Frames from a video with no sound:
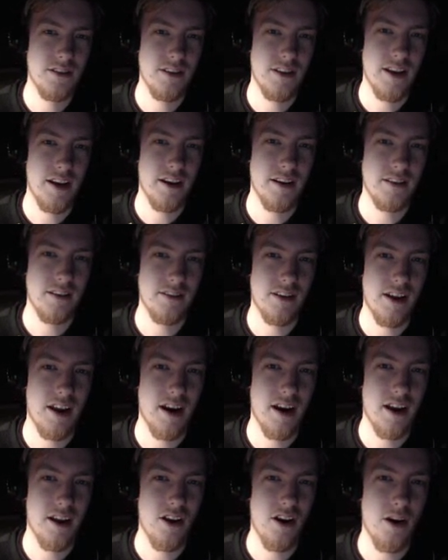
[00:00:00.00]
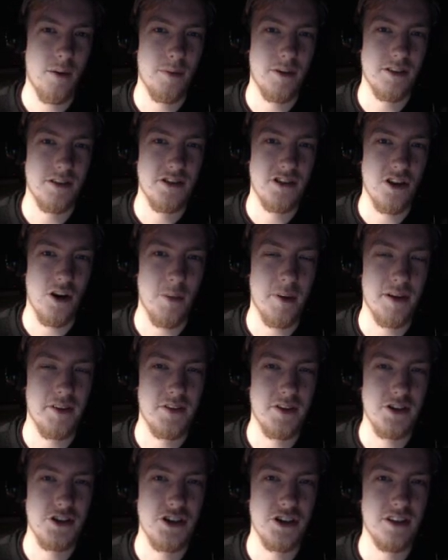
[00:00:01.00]
Girgia Armor Snowman
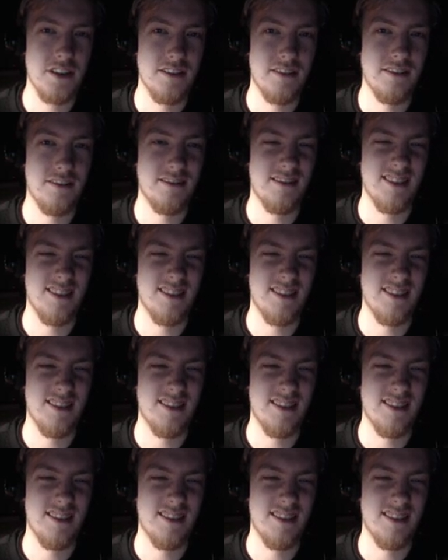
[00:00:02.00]
version.